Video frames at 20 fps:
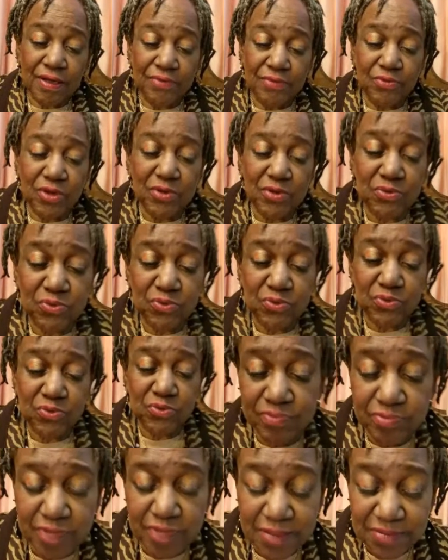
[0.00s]
well,
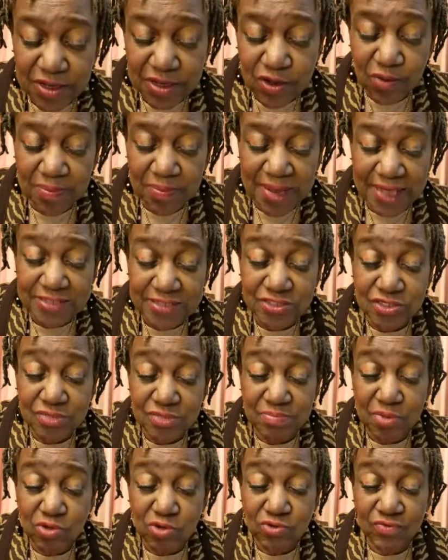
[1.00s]
let me go back to
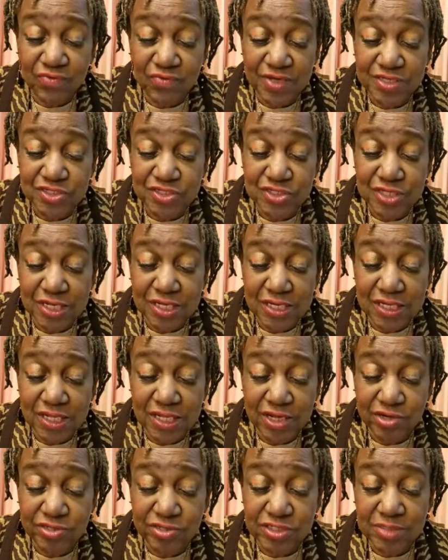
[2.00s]
motivation and
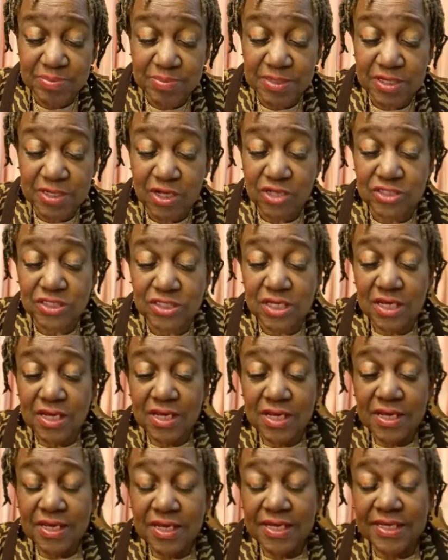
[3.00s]
clarity because
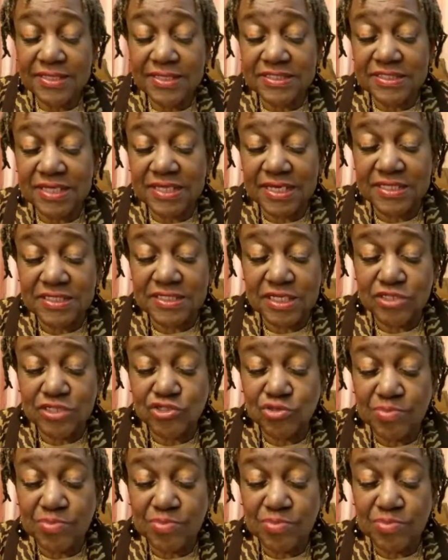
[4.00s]
it says that you